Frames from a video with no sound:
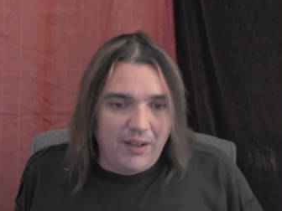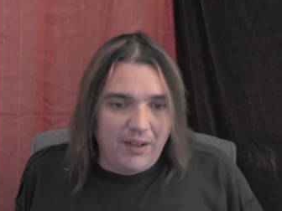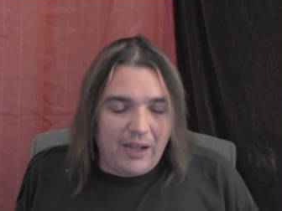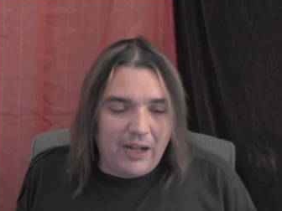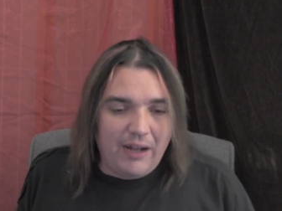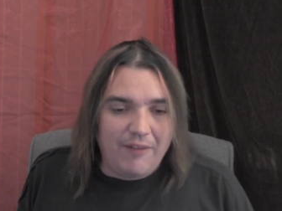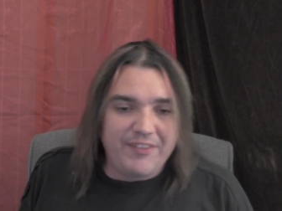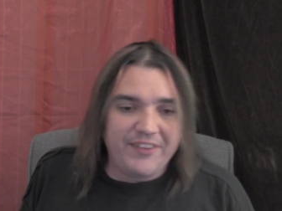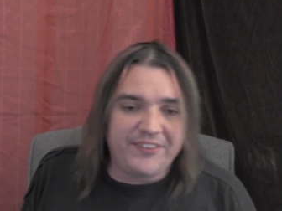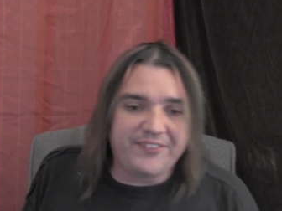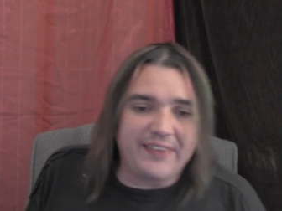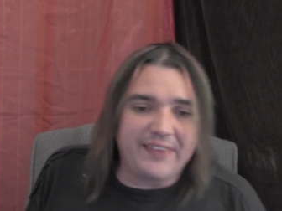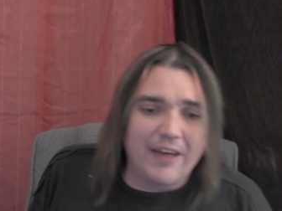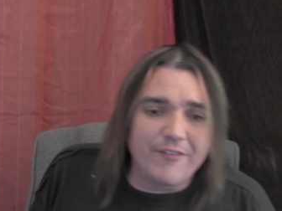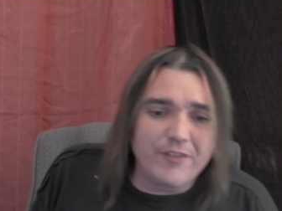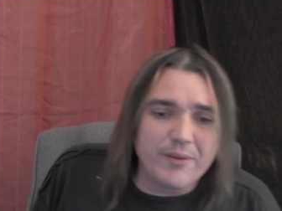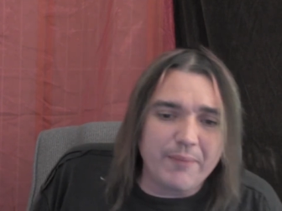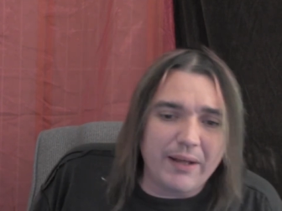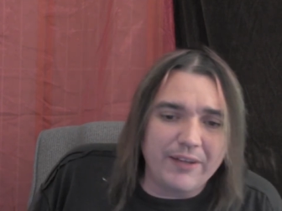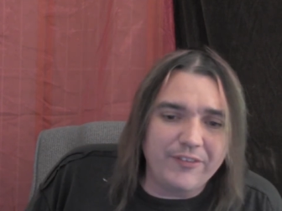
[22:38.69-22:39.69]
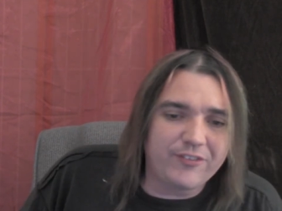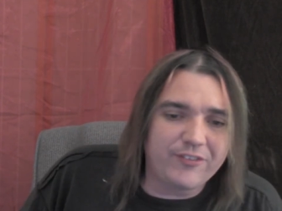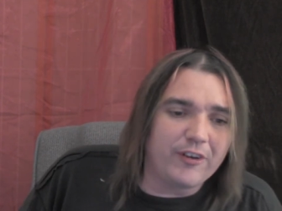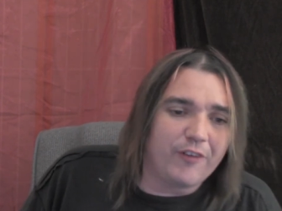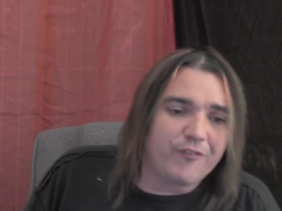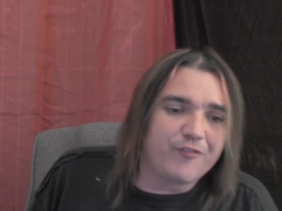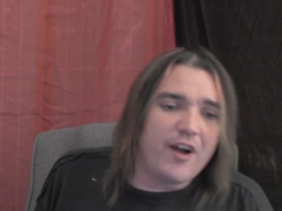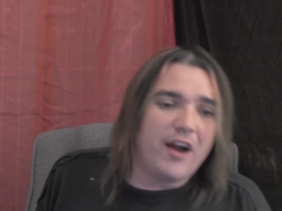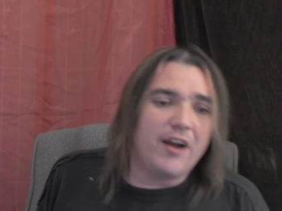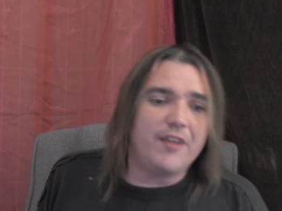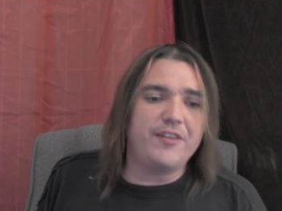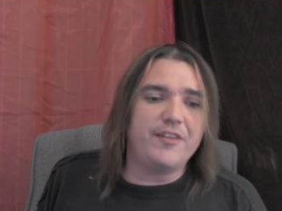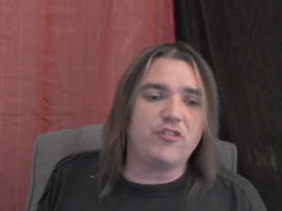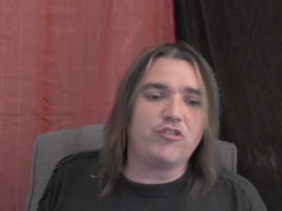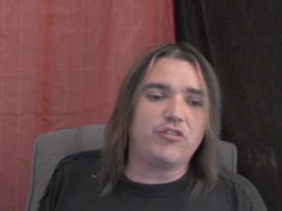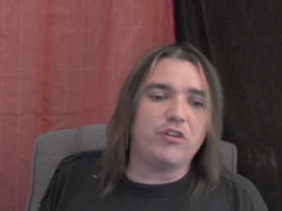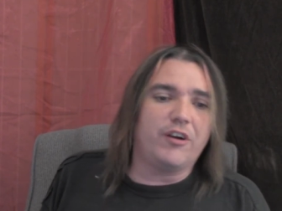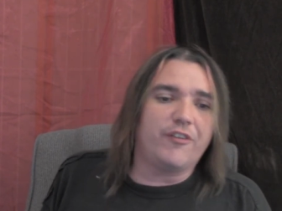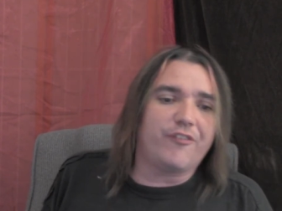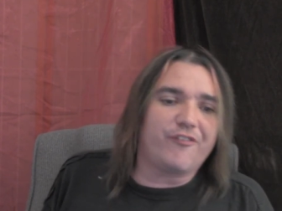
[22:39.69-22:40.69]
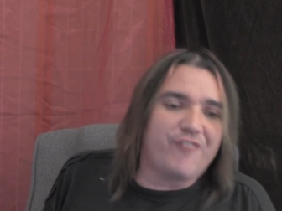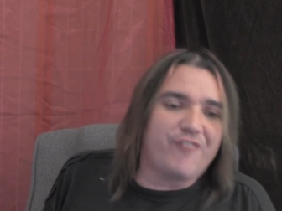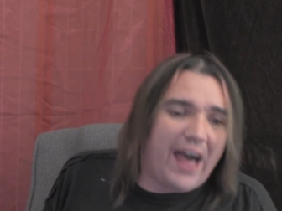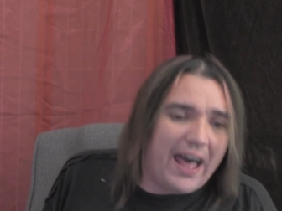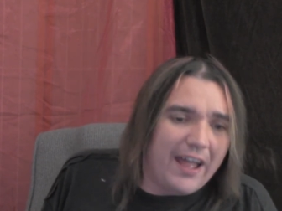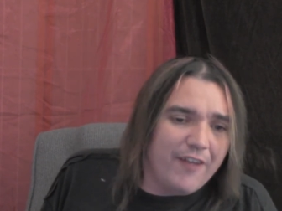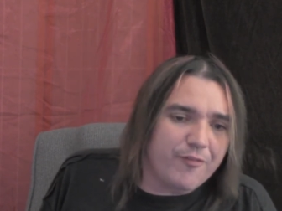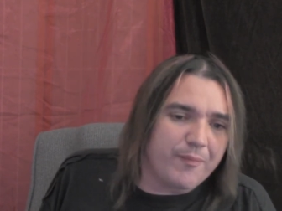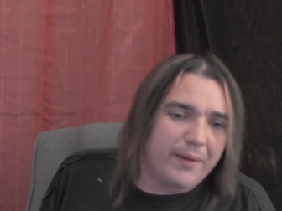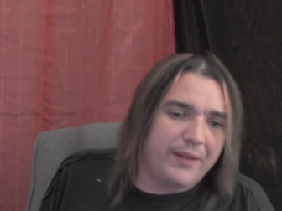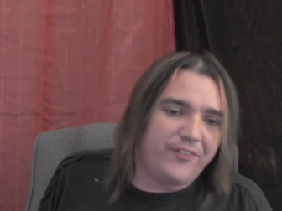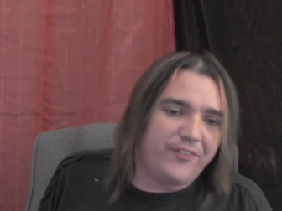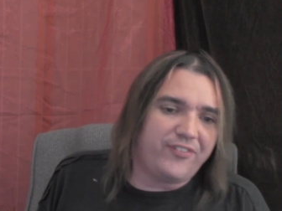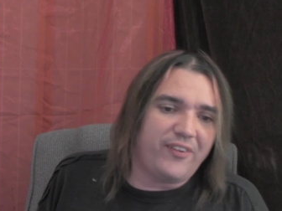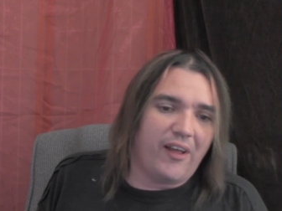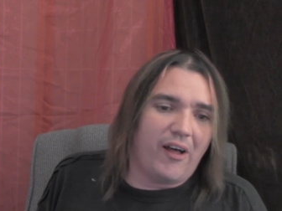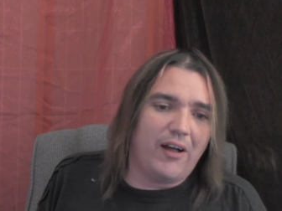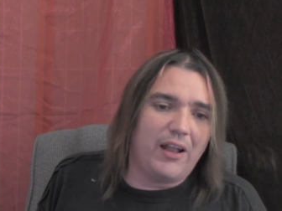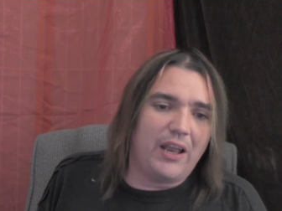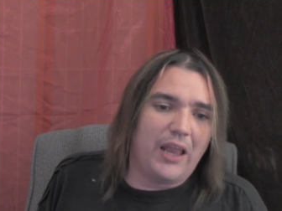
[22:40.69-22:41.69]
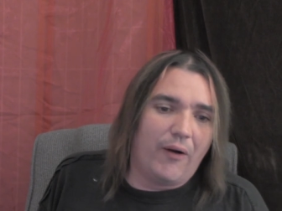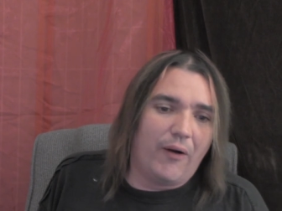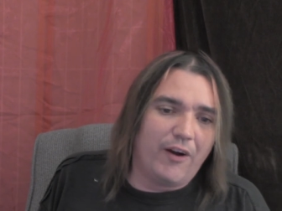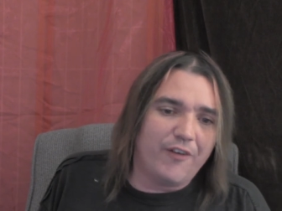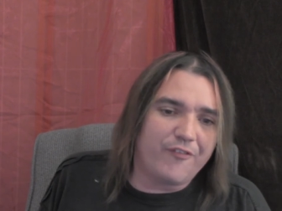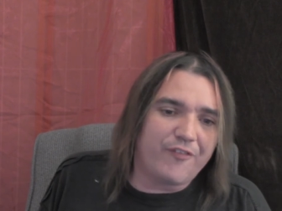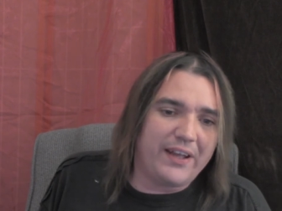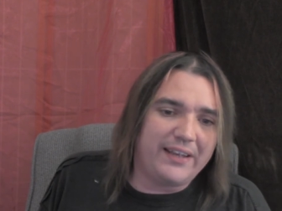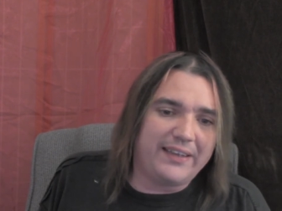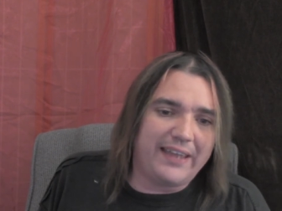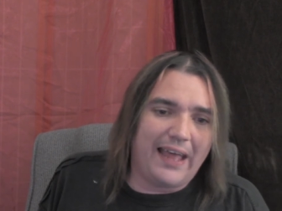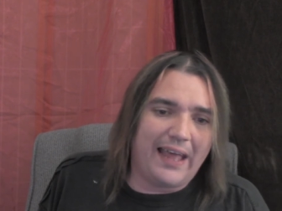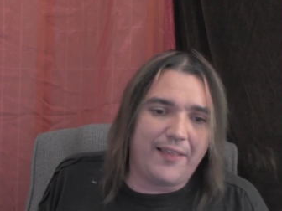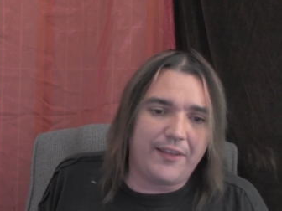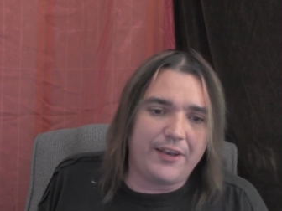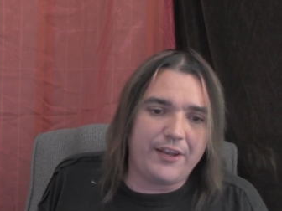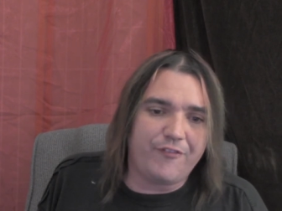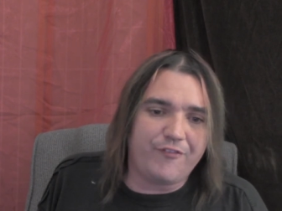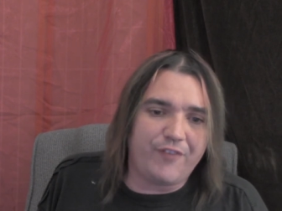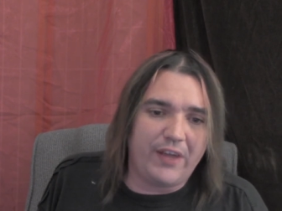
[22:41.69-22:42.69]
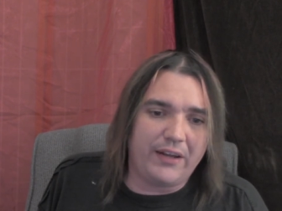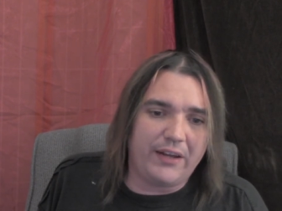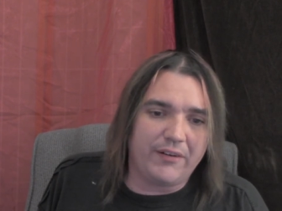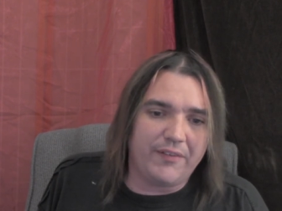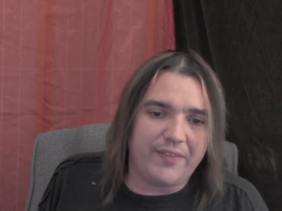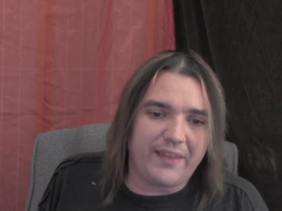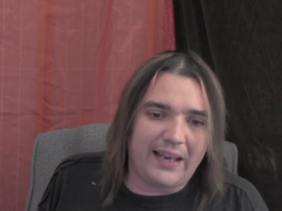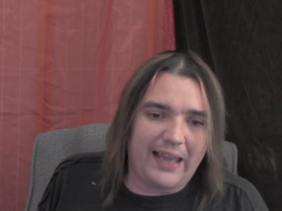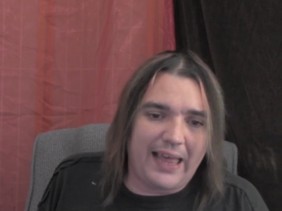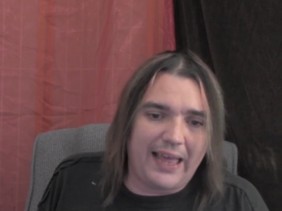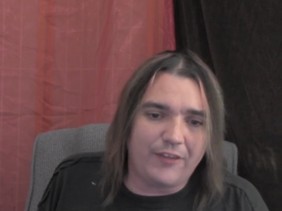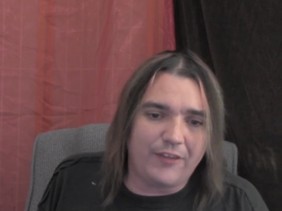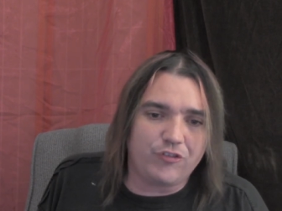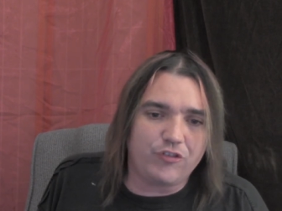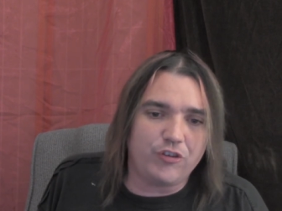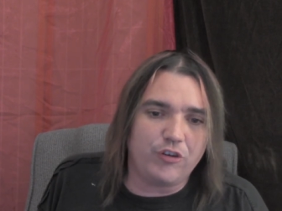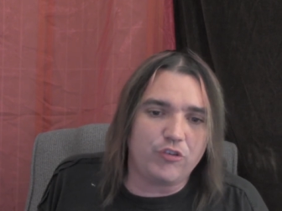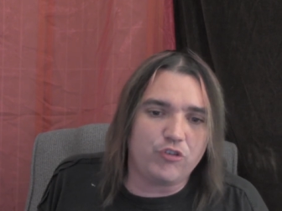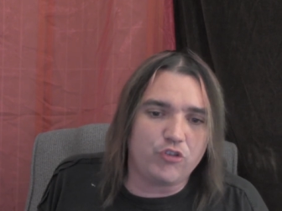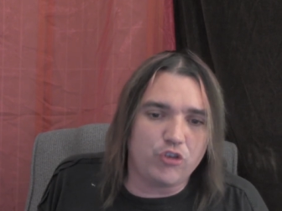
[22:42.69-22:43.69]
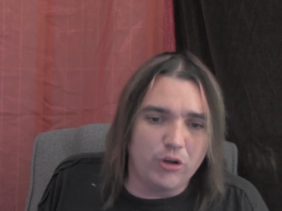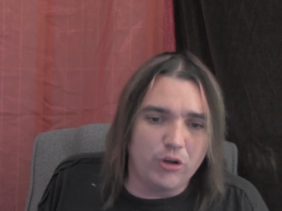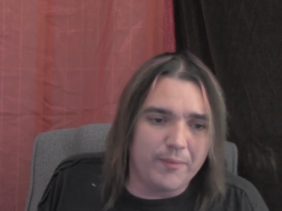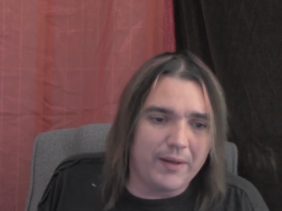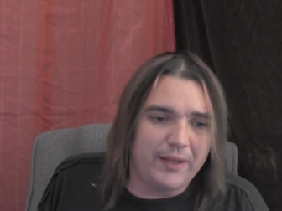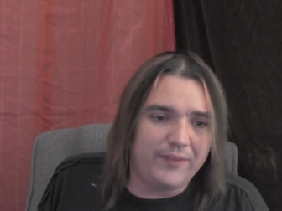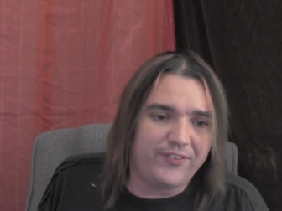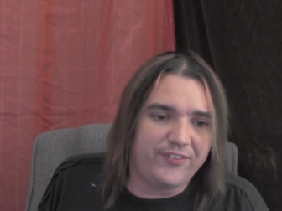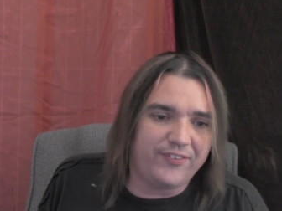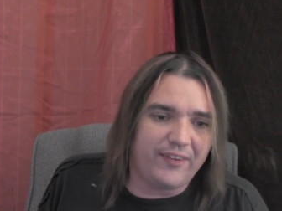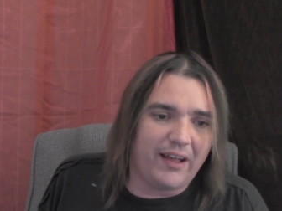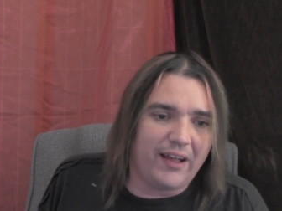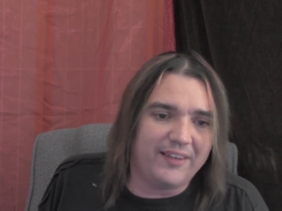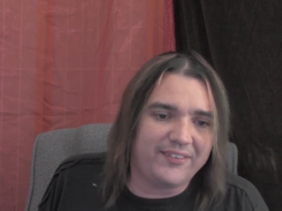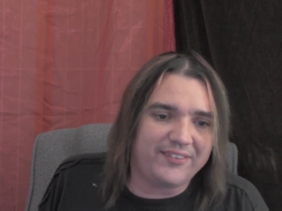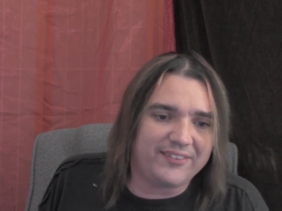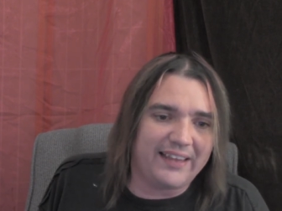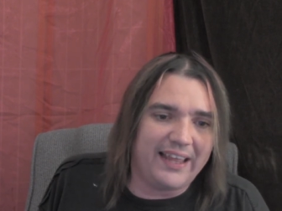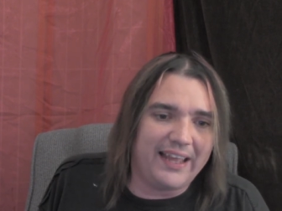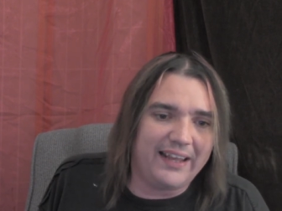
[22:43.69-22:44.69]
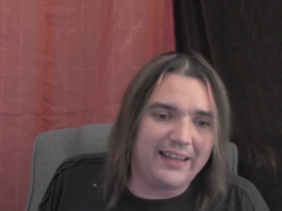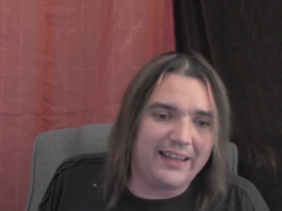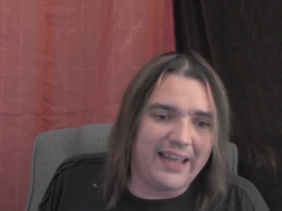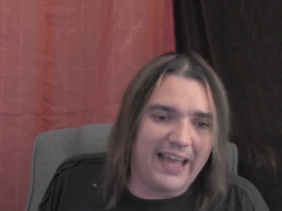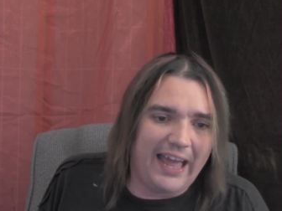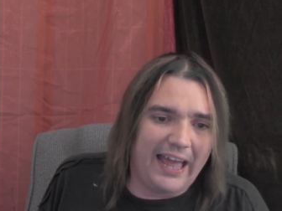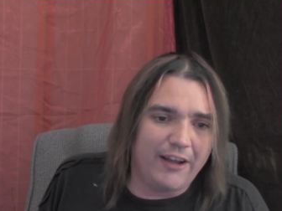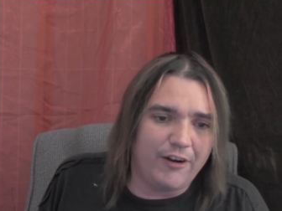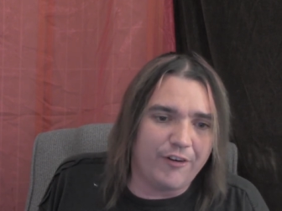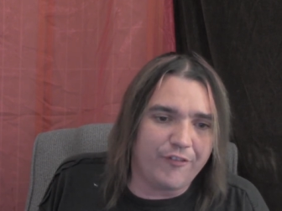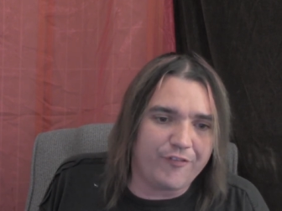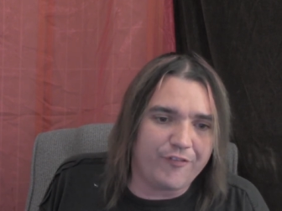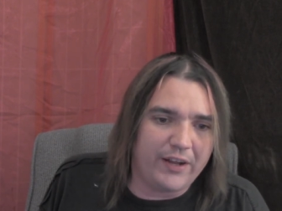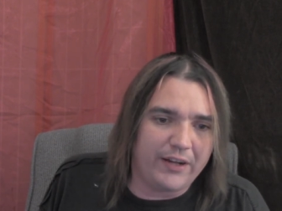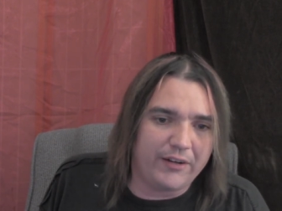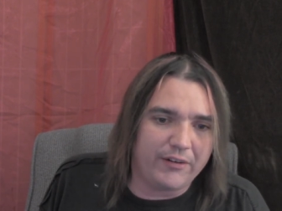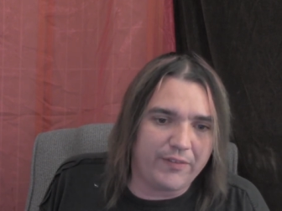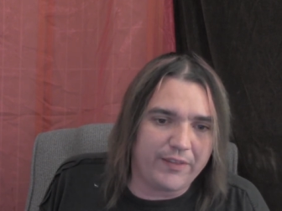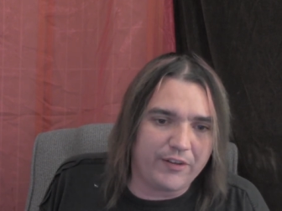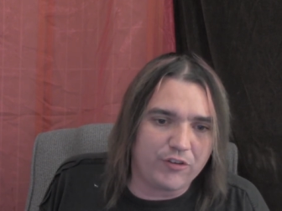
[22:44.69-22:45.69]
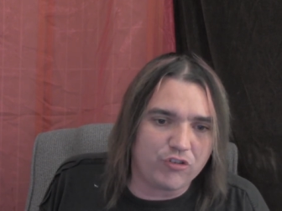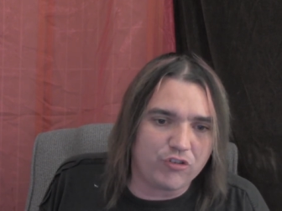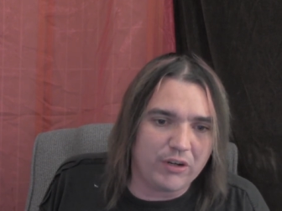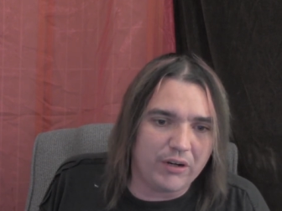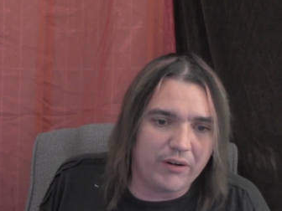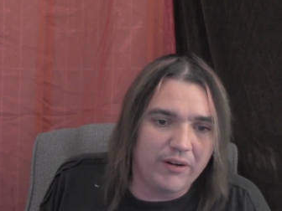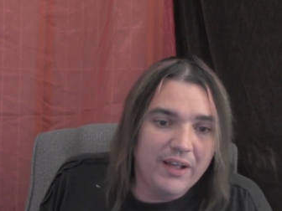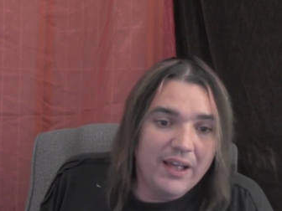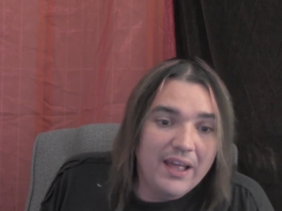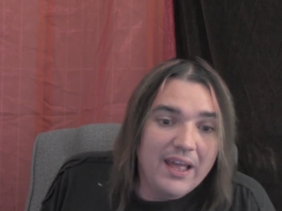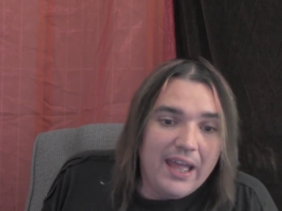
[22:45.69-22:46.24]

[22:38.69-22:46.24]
Of the 7 months so far this year, 5 months saw a lower fatality figure than last year, 2 months saw a slightly higher figure this year,